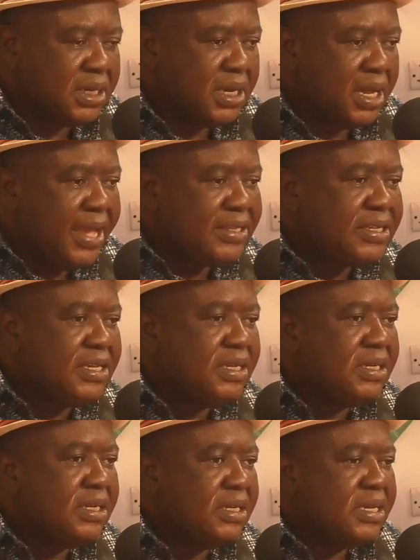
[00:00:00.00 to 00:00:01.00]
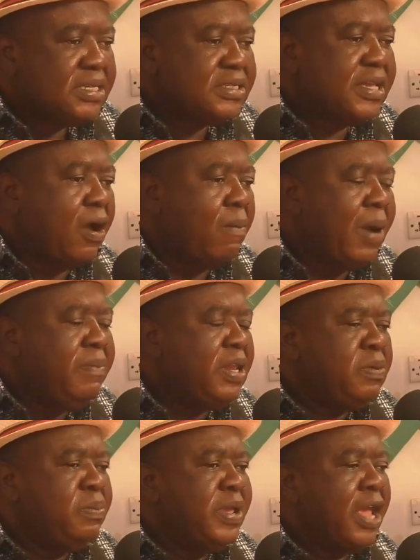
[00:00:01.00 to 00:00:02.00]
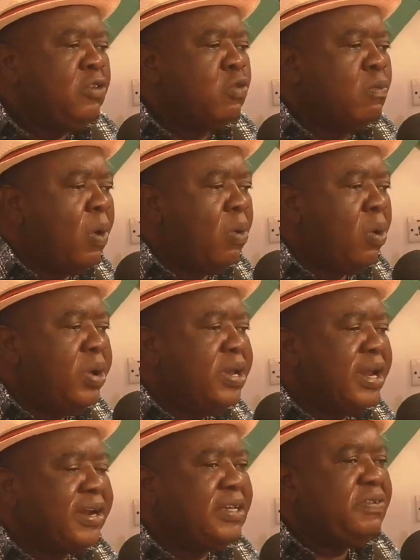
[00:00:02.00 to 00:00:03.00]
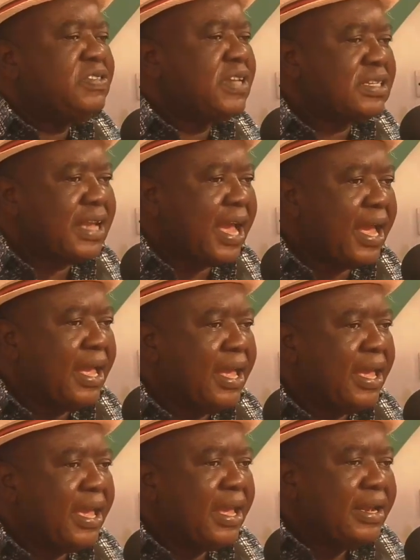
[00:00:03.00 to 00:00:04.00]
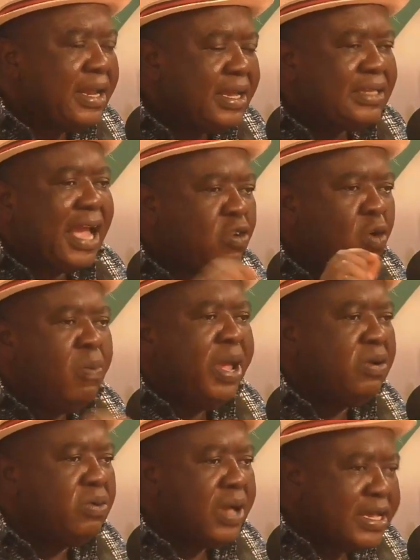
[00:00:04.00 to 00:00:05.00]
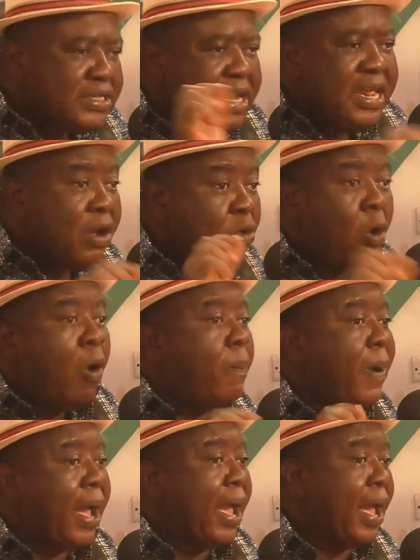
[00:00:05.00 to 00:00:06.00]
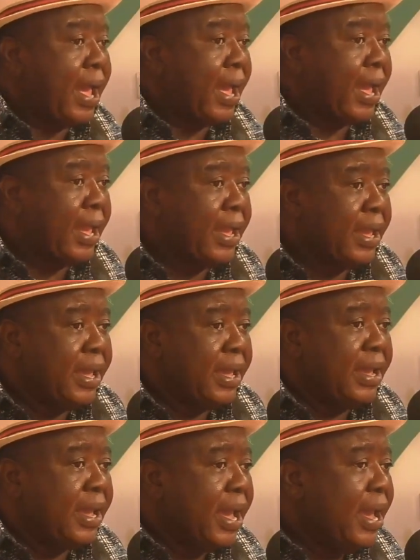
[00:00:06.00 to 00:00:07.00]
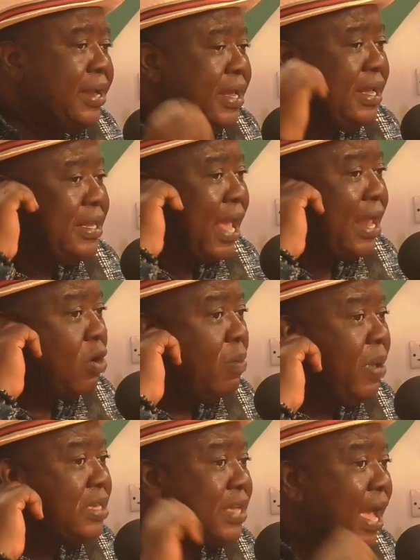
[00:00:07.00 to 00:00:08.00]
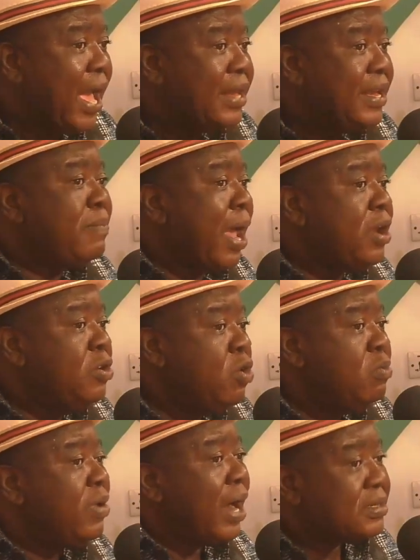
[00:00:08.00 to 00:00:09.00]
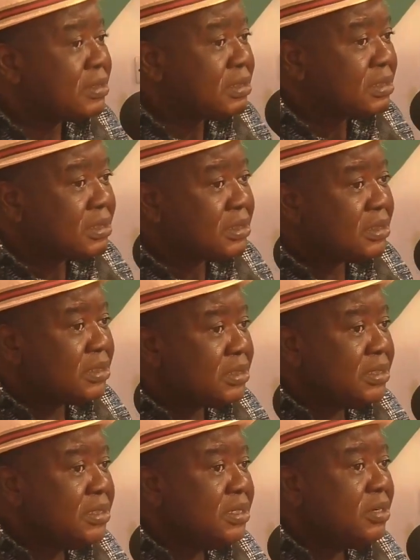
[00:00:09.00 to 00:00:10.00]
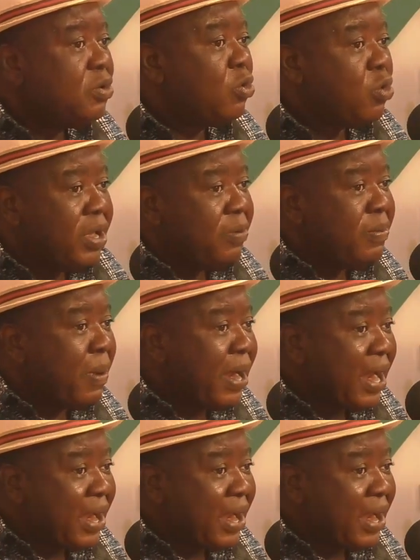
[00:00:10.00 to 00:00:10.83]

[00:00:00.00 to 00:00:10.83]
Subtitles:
it say oman betimi atumpon in the creative sector digital domain no say ni e ko hopa and digital domains are there by numerous we call you binary